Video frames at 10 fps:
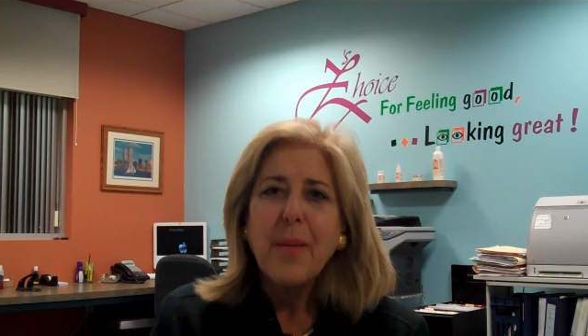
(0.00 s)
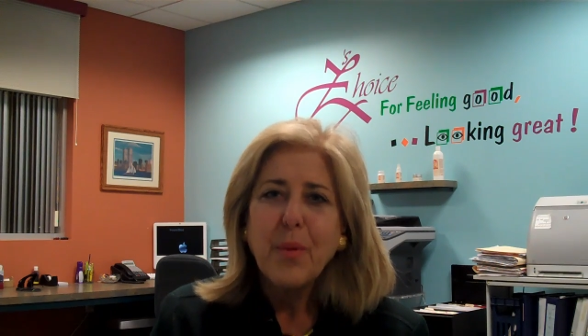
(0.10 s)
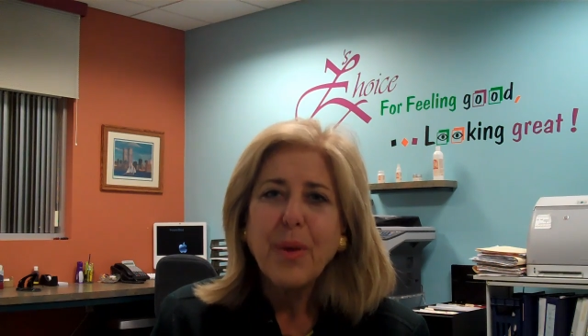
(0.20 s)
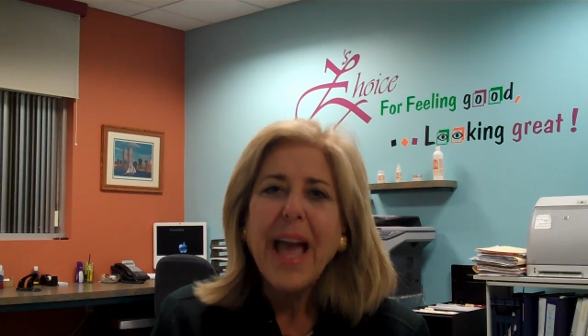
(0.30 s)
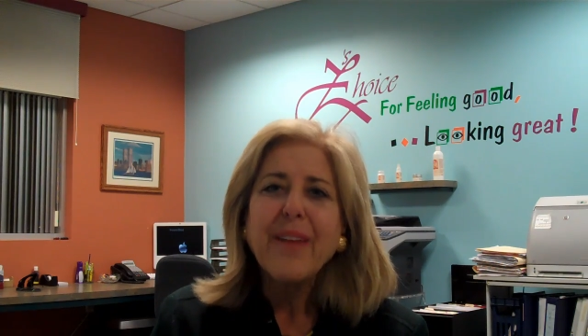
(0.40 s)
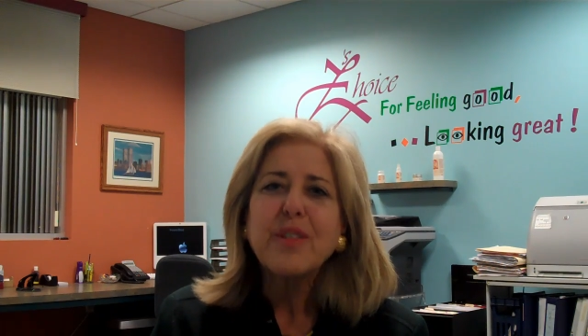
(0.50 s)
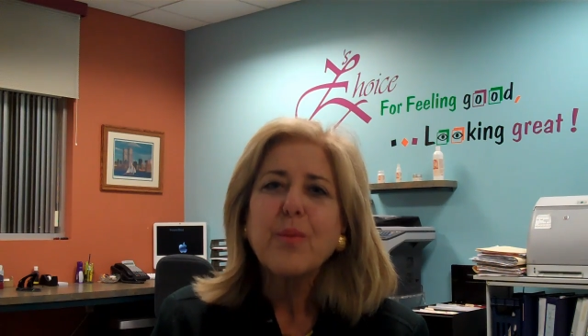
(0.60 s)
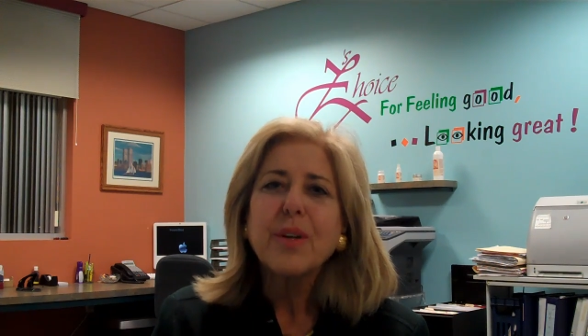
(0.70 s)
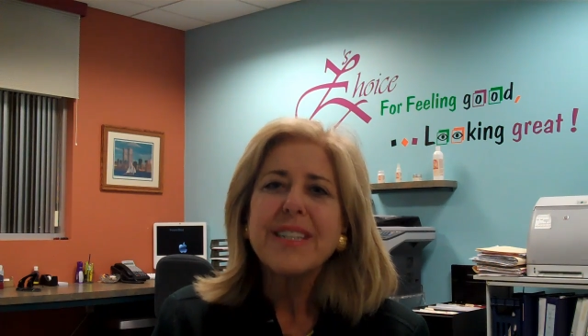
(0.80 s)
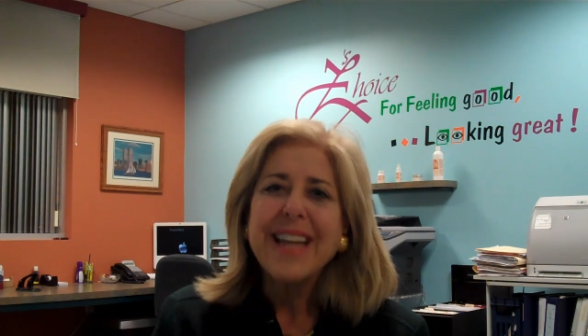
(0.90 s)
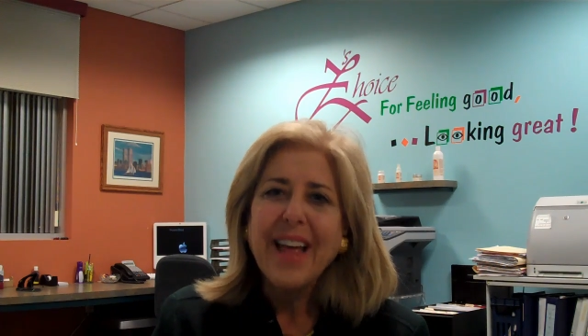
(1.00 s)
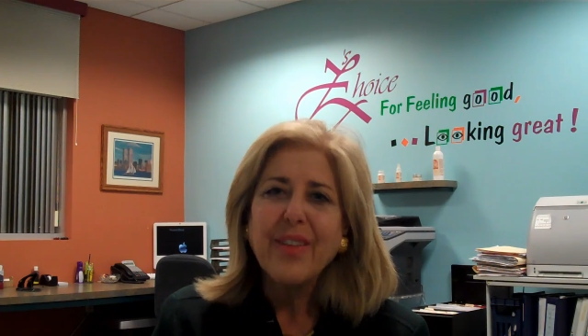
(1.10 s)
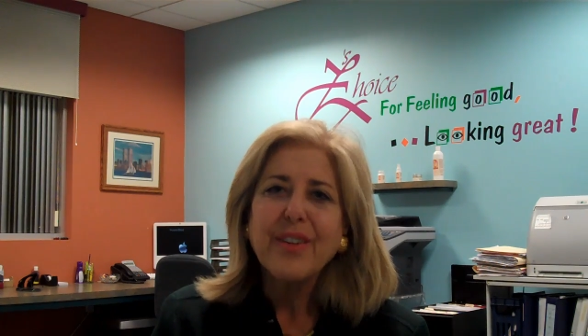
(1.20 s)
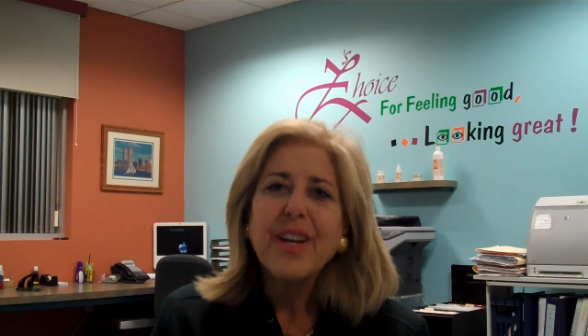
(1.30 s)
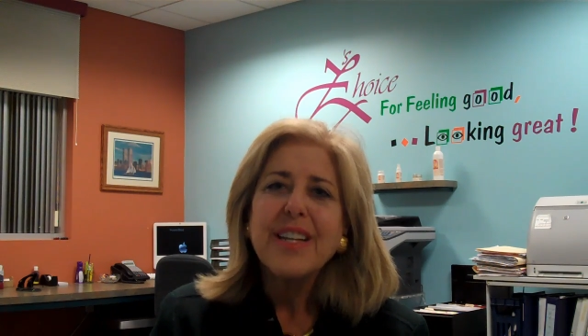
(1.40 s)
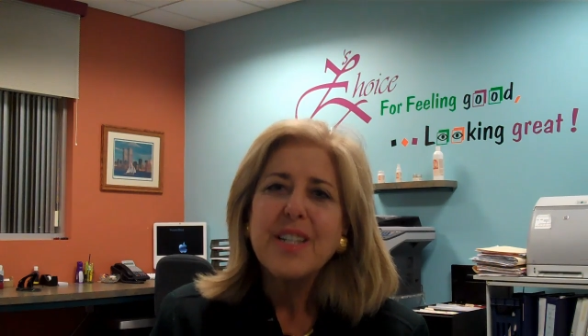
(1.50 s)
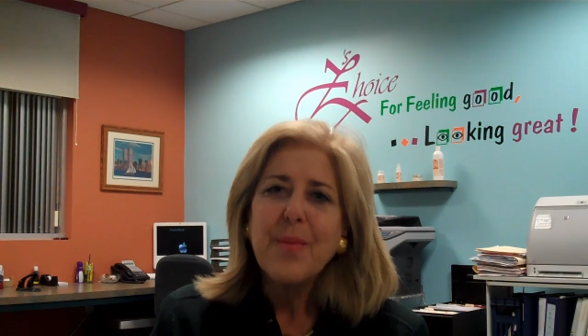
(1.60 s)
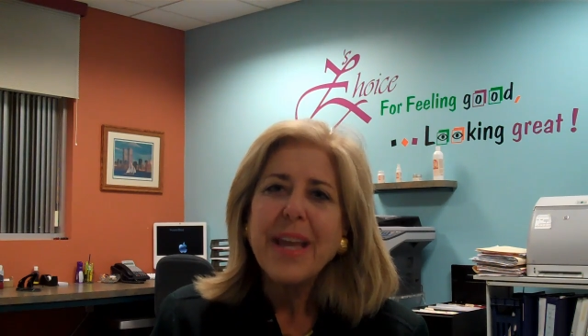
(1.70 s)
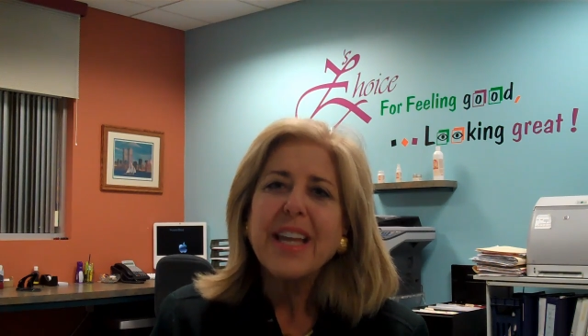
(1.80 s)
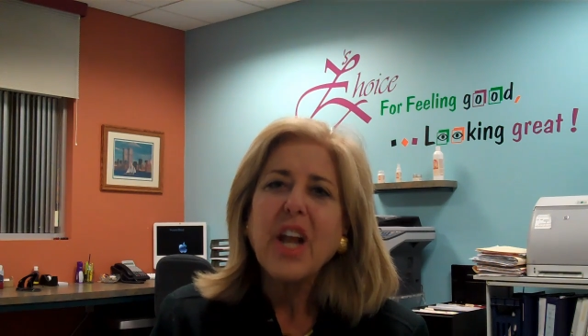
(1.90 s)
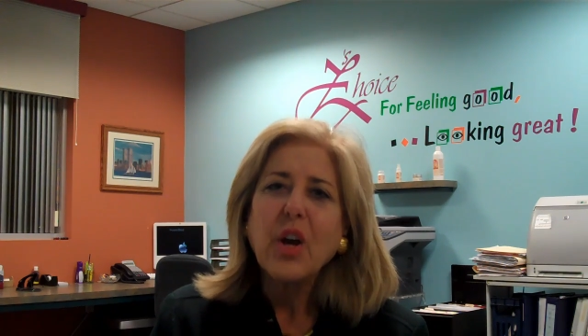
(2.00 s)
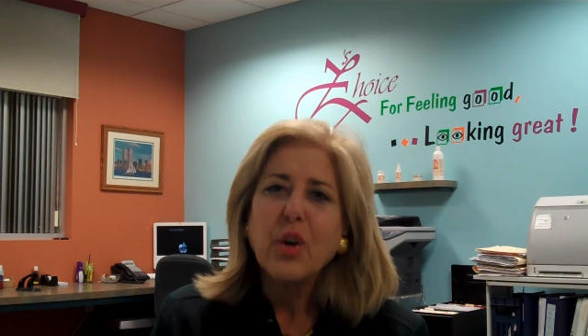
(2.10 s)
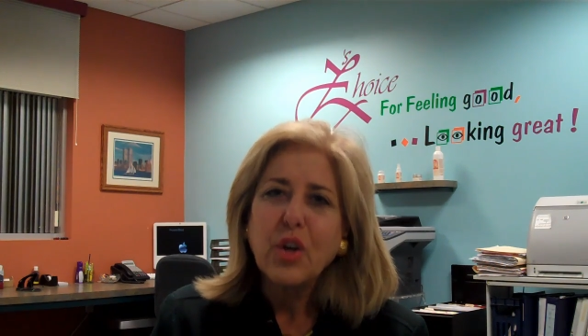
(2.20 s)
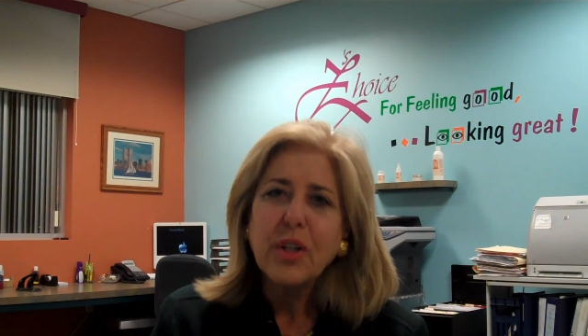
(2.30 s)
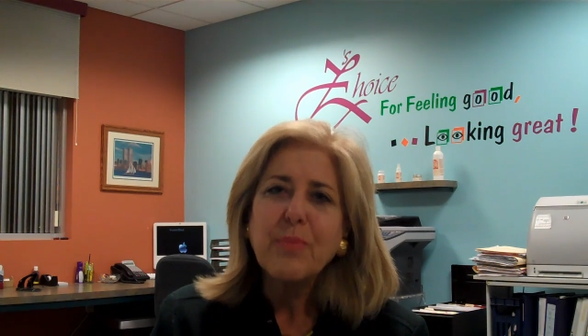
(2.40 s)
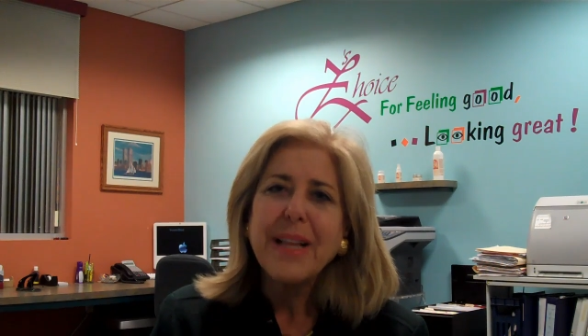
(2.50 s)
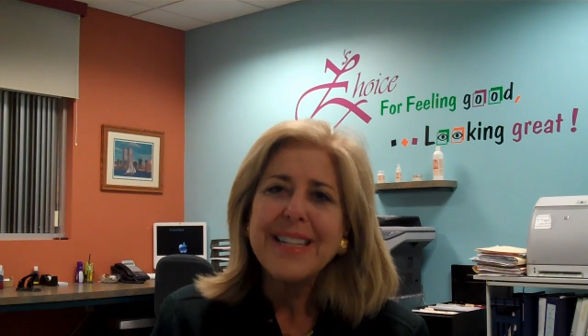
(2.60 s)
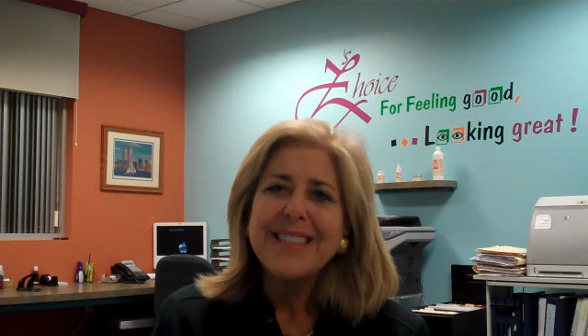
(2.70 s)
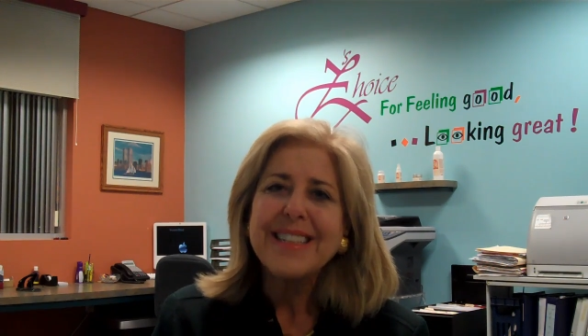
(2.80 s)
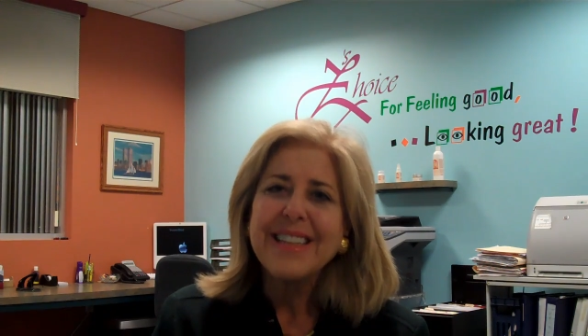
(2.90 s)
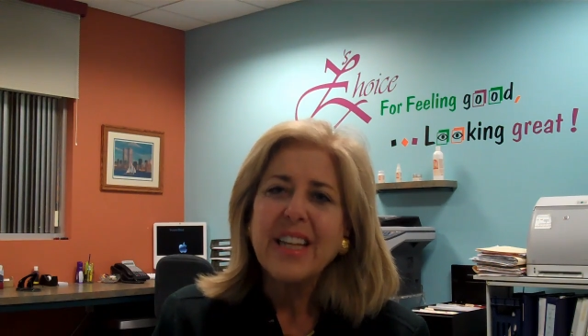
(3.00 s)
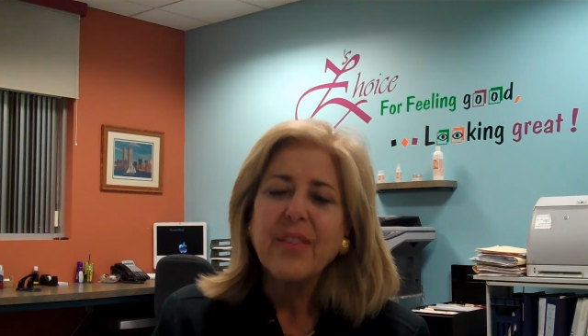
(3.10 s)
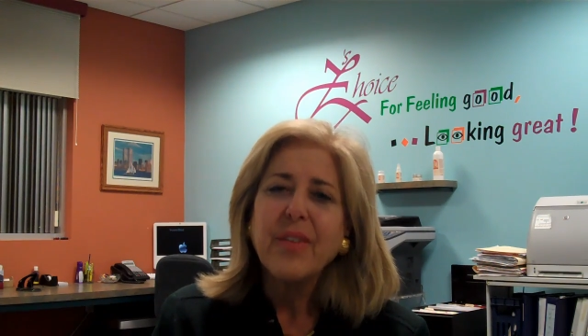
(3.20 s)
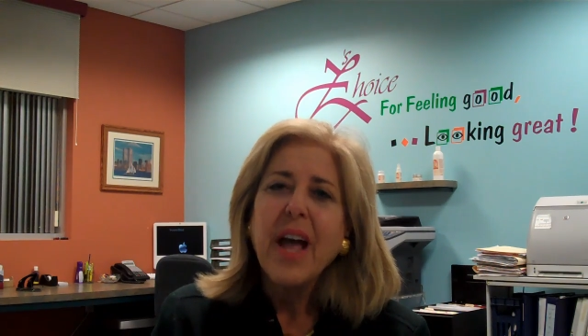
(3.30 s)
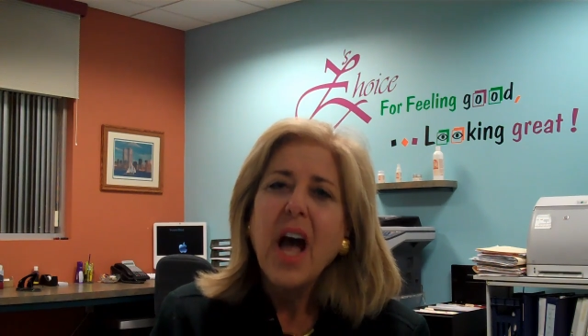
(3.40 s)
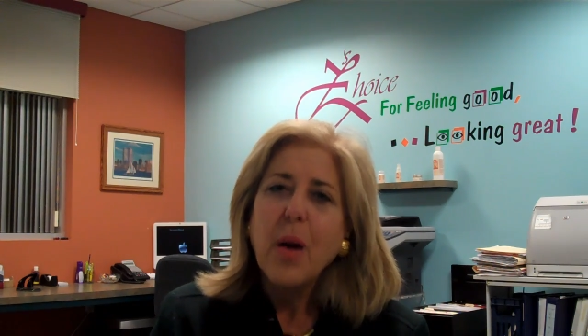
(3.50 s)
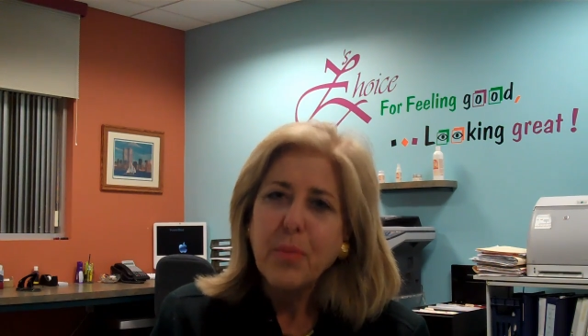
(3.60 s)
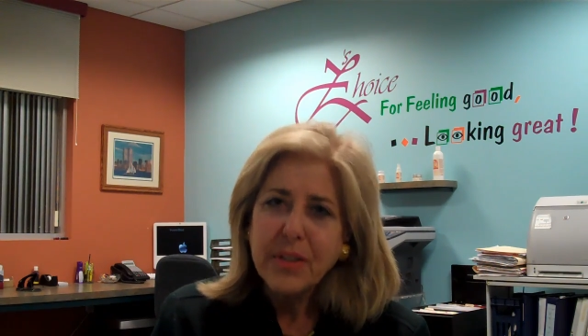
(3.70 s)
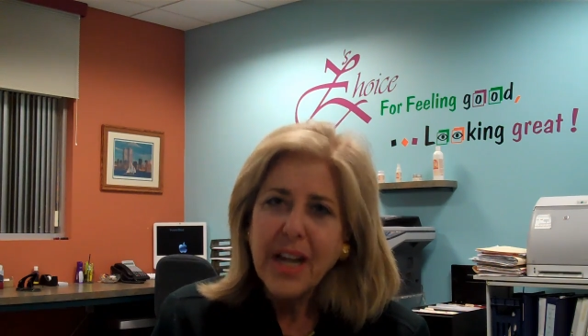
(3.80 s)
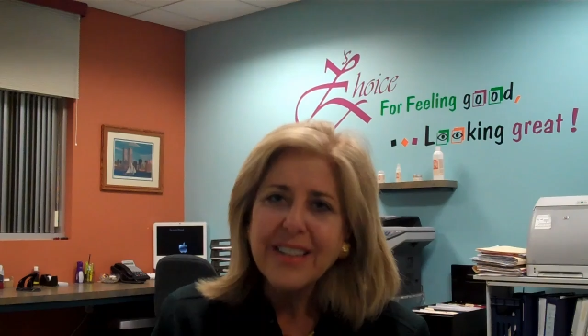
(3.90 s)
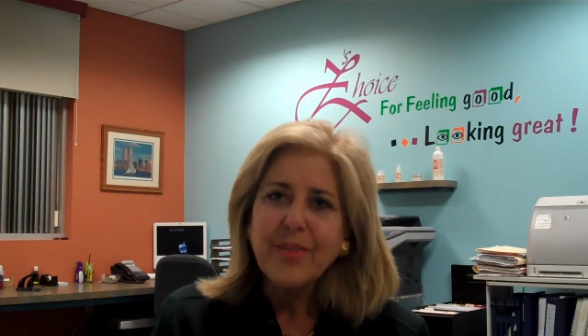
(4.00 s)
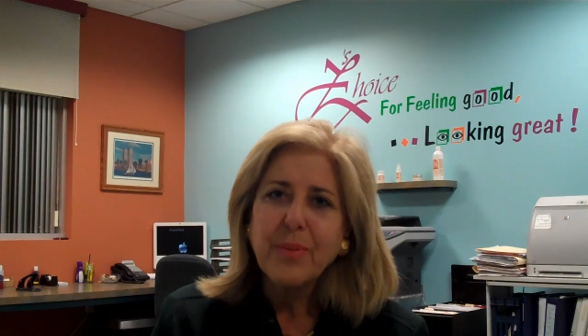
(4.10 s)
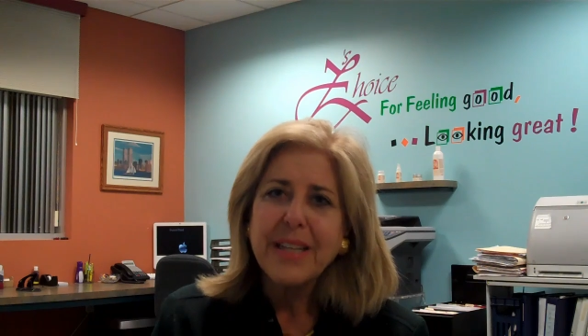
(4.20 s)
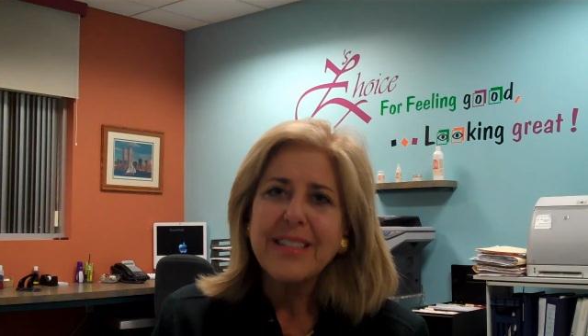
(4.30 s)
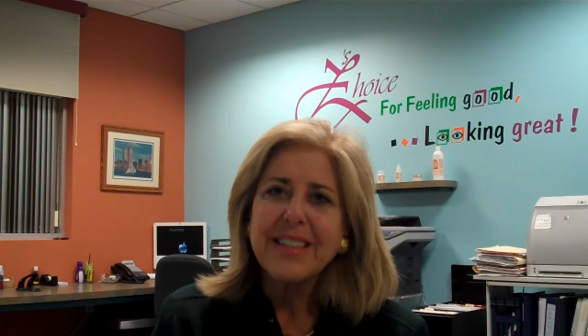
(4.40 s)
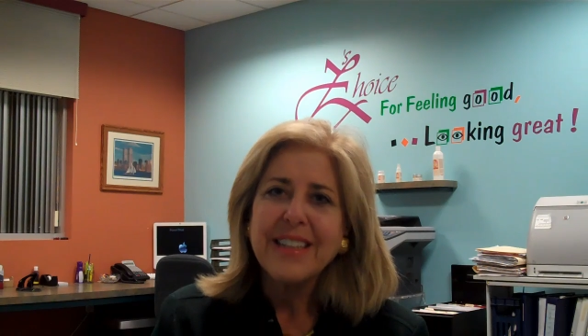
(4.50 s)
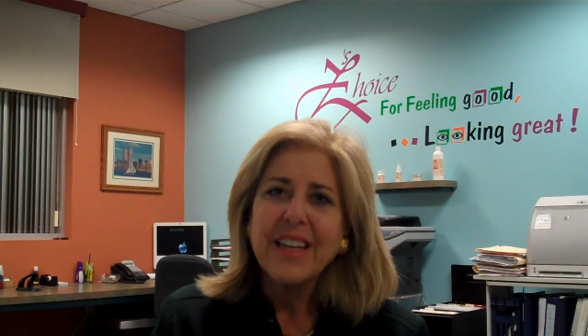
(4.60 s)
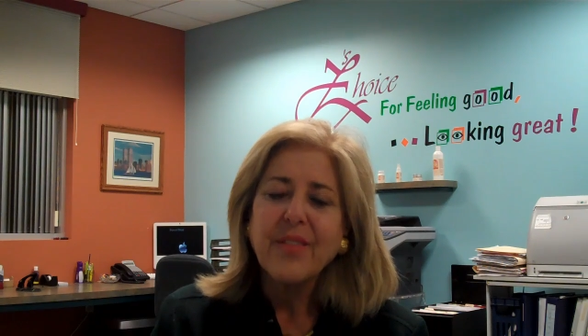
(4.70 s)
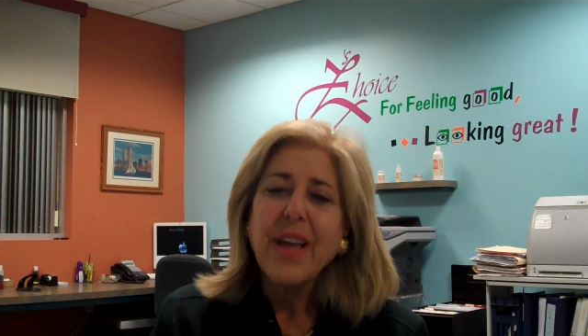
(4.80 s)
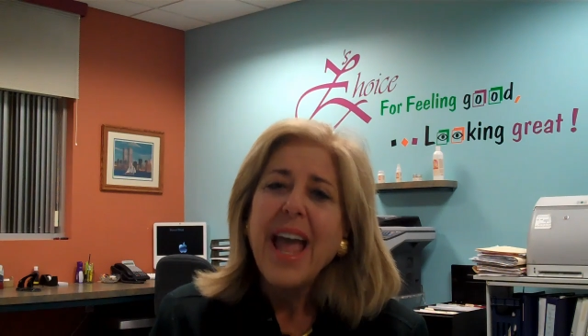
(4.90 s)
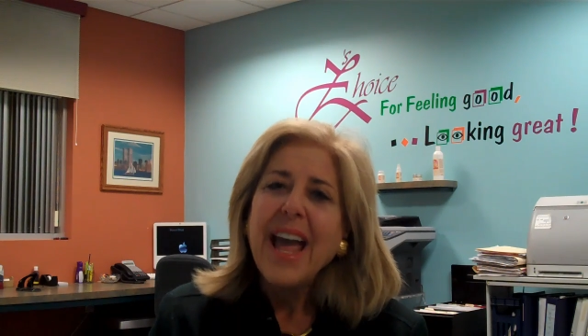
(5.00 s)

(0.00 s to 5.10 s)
But we have to work together to make it a good place to live, a productive place to live.